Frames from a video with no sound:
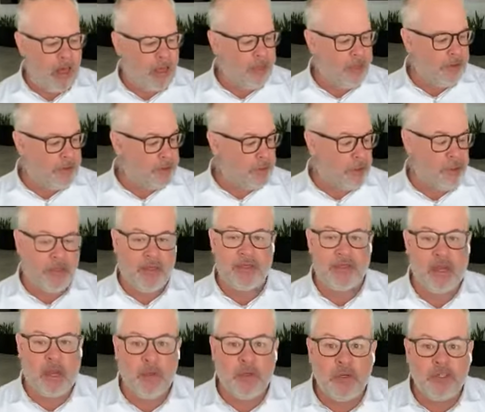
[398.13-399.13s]
there's all the
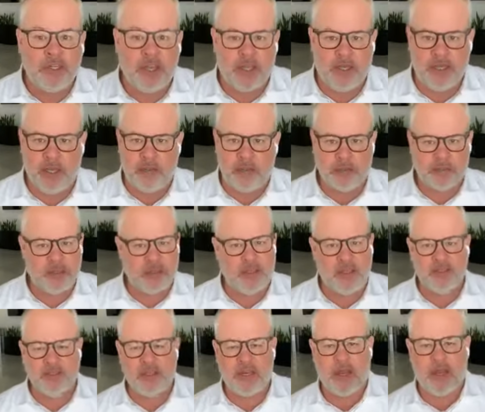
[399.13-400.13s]
things that I wish I had done. There's the
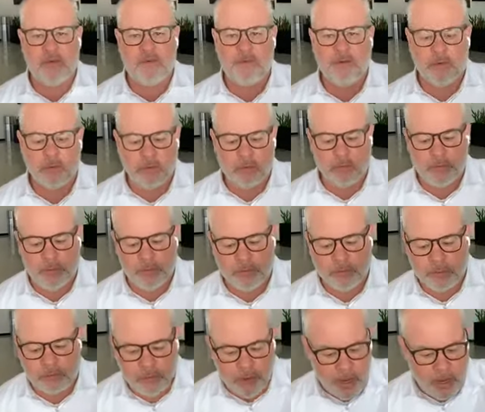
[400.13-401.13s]
things that I feel
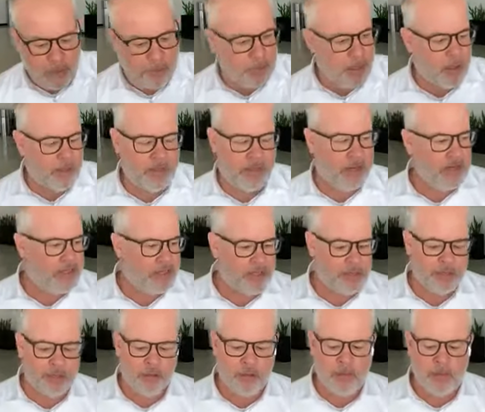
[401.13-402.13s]
regret about that I
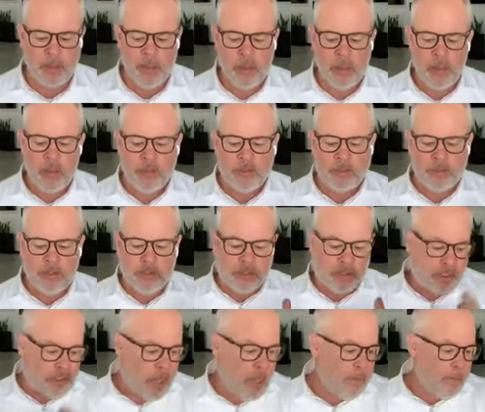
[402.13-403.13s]
didn't do. So you
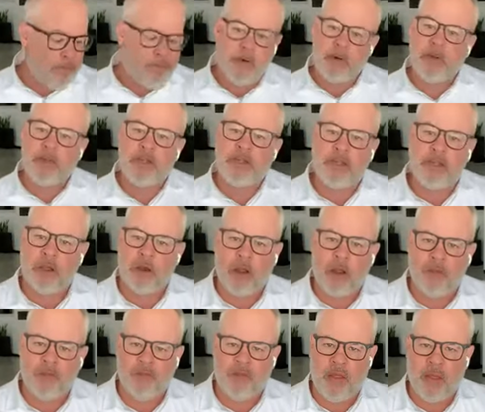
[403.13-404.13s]
stop focusing on
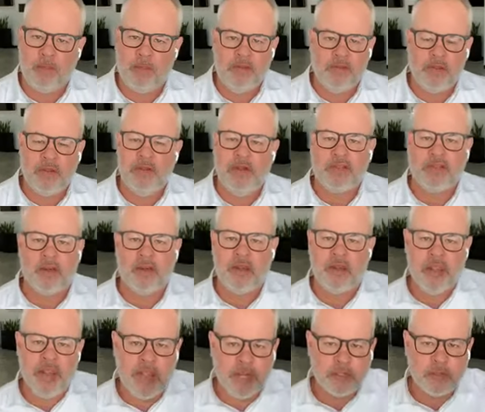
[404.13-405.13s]
all of them, even though that's our
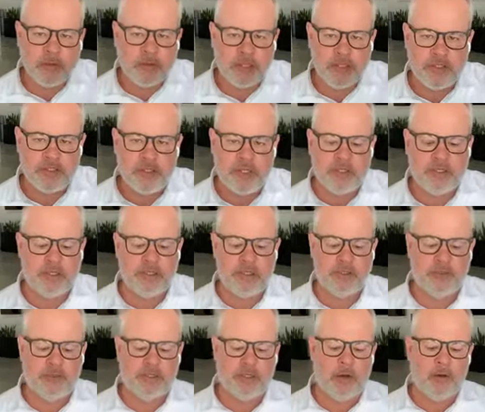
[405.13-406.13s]
natural instinct to
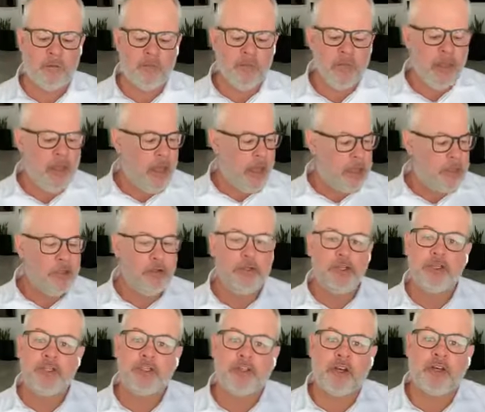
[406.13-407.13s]
do so, and you
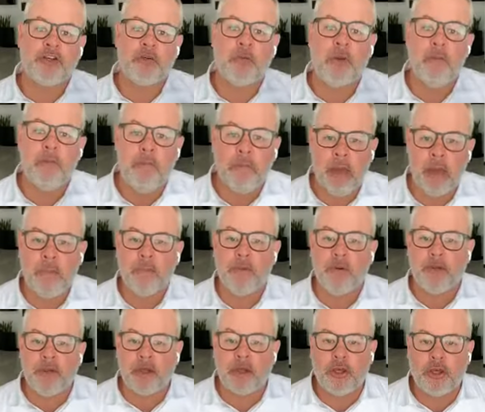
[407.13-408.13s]
just start to
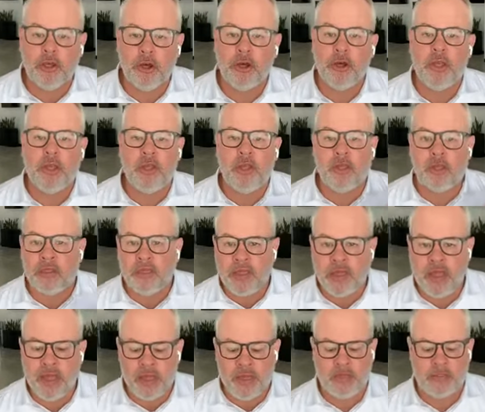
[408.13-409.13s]
remember the good
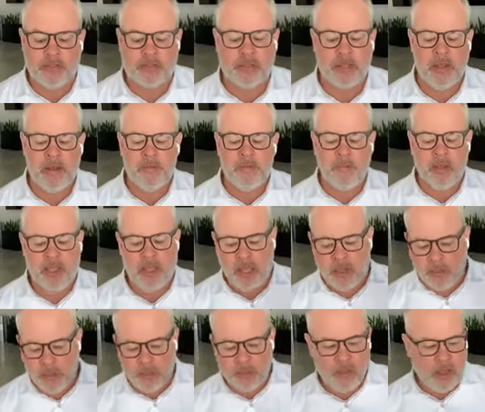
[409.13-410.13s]
things
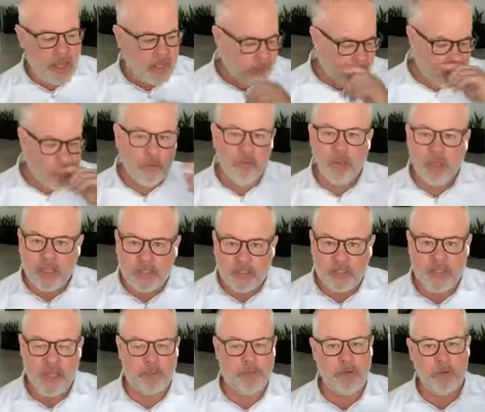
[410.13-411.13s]
in your life. You
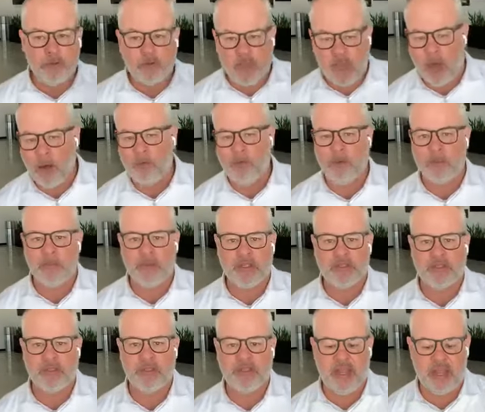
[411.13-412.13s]
list them. You count your
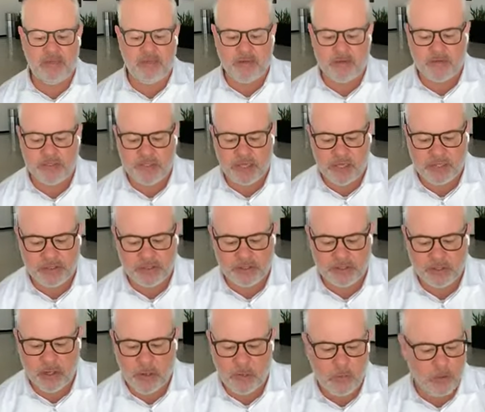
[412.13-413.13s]
blessing. David says in
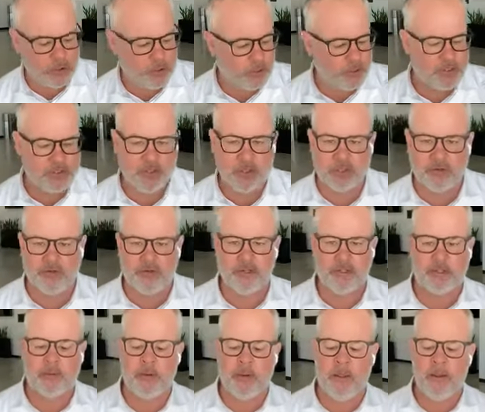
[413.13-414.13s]
Psalm 126,
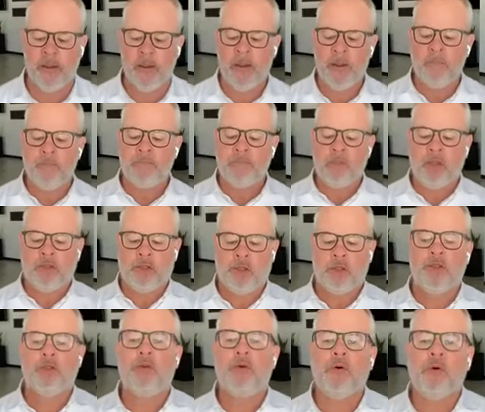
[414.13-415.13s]
verse 3, the
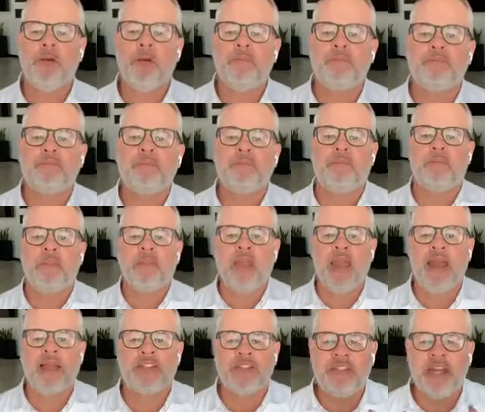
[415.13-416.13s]
Lord
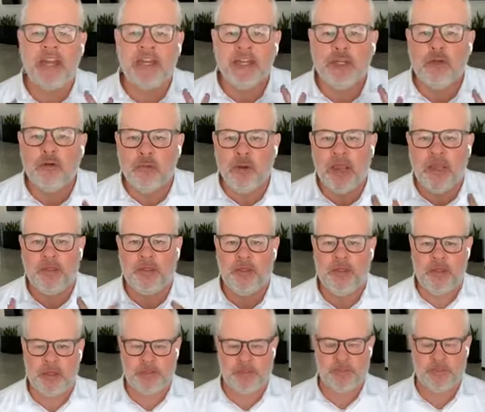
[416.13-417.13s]
has done great
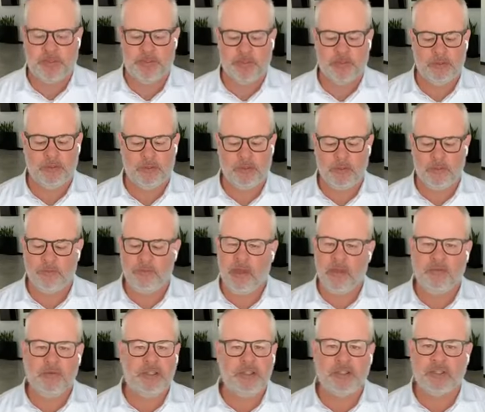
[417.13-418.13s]
things.
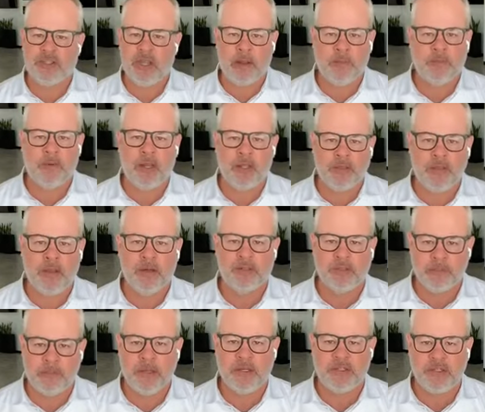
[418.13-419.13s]
And if we just stopped right there,
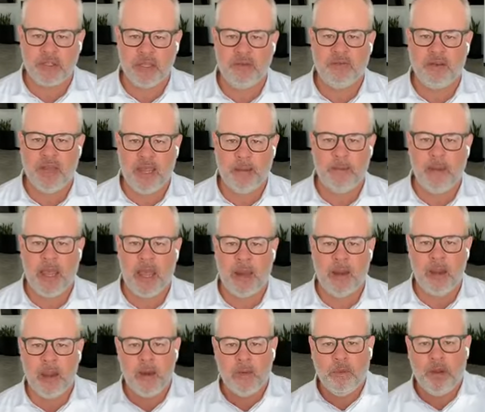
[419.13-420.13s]
somebody should give an
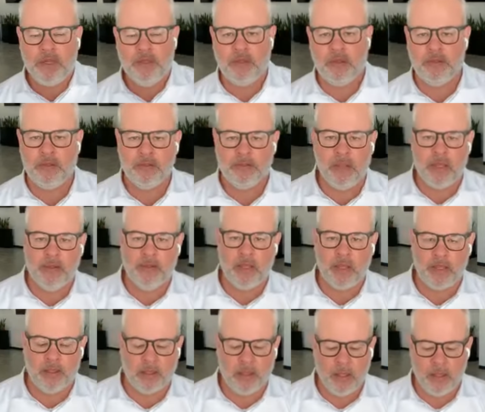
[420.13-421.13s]
amen right there
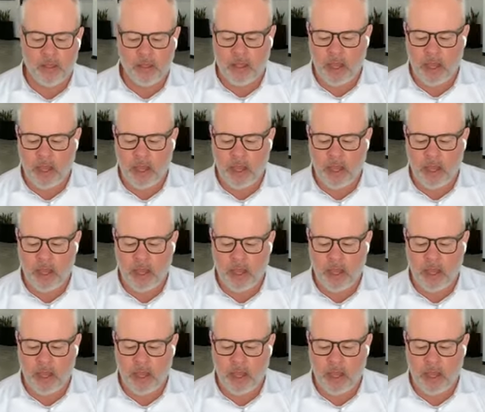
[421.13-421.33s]
in the